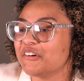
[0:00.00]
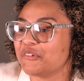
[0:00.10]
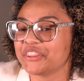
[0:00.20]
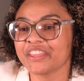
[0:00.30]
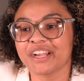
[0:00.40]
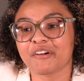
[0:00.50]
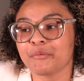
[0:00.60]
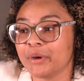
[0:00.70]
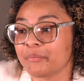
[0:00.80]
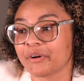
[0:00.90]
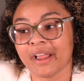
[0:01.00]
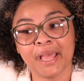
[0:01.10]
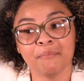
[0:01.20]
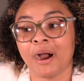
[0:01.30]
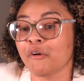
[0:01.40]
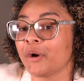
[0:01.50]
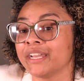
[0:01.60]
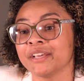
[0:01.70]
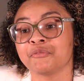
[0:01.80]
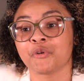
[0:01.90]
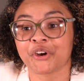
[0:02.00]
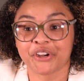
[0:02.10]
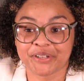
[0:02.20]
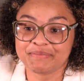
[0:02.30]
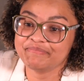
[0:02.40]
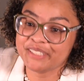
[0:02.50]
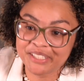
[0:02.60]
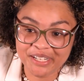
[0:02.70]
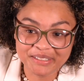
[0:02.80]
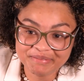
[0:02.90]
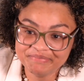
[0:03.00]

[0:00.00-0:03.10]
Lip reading: one thing I remember, hey, my way didn't work, you know?